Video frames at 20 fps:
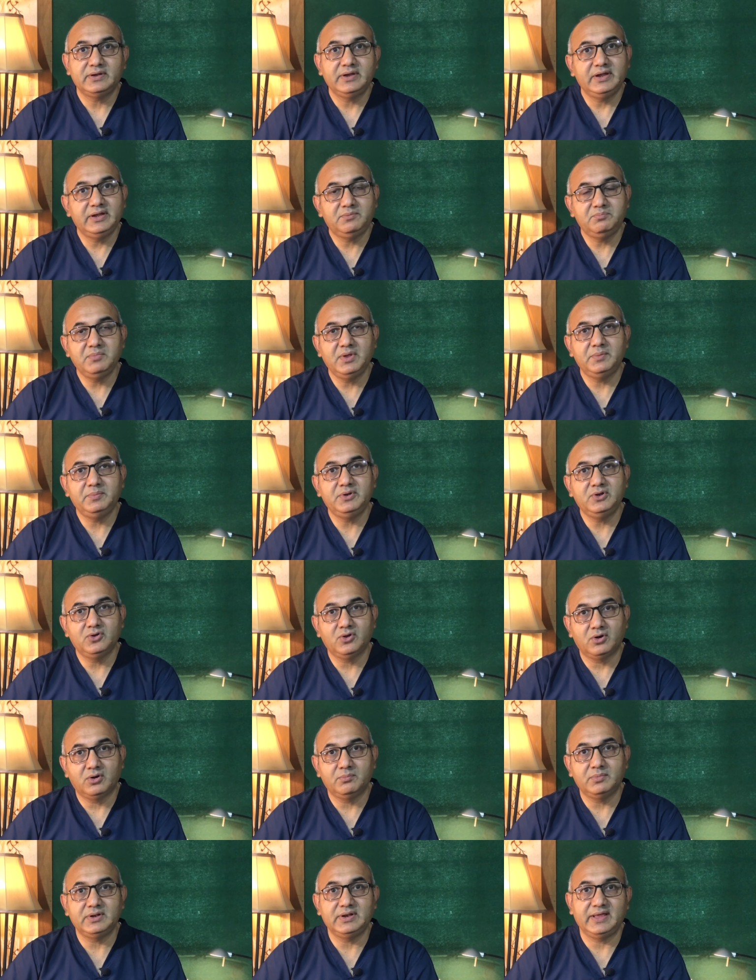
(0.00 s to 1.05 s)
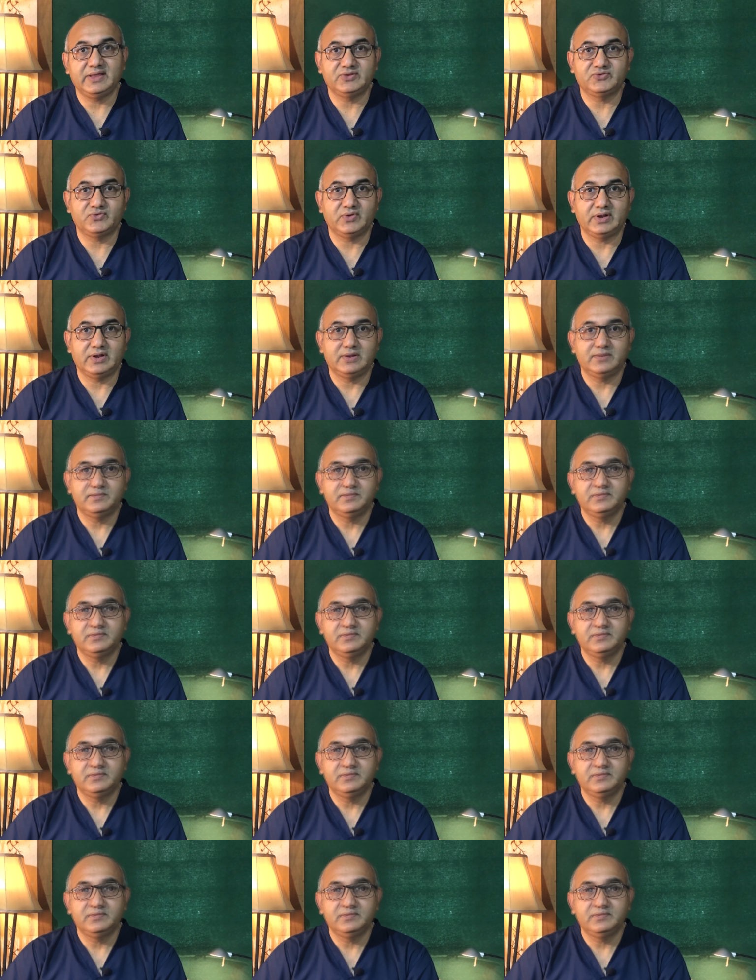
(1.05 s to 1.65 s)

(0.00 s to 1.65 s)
it may be normal as well.